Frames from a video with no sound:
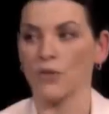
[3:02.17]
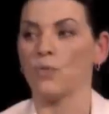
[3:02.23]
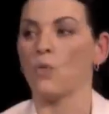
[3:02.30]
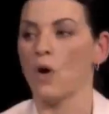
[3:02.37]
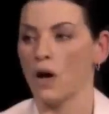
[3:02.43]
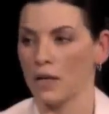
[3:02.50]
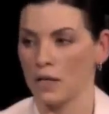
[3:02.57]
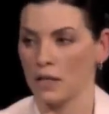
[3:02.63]
do you
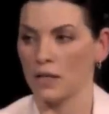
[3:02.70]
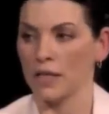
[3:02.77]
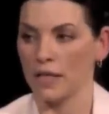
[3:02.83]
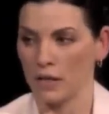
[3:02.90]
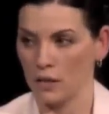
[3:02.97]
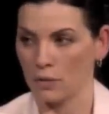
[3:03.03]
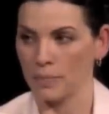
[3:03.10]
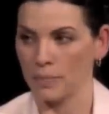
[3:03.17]
want
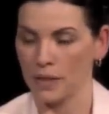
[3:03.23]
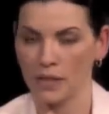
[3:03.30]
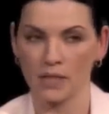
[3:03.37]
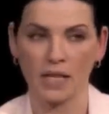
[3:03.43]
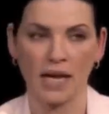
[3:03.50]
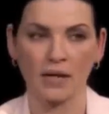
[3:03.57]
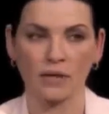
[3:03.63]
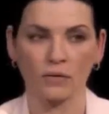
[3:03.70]
here? Because
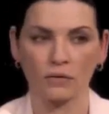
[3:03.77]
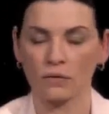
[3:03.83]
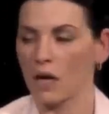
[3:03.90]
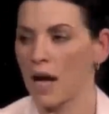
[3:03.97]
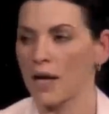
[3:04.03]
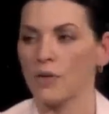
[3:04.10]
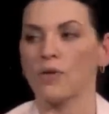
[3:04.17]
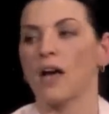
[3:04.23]
I don't
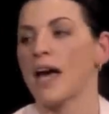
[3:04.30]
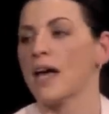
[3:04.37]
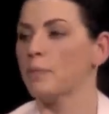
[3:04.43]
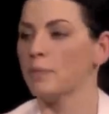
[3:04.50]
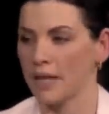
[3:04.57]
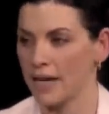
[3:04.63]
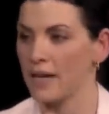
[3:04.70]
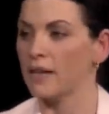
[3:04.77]
know how to
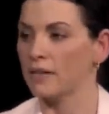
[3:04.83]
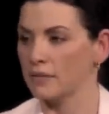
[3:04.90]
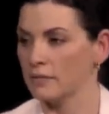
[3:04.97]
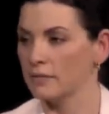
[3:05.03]
play it,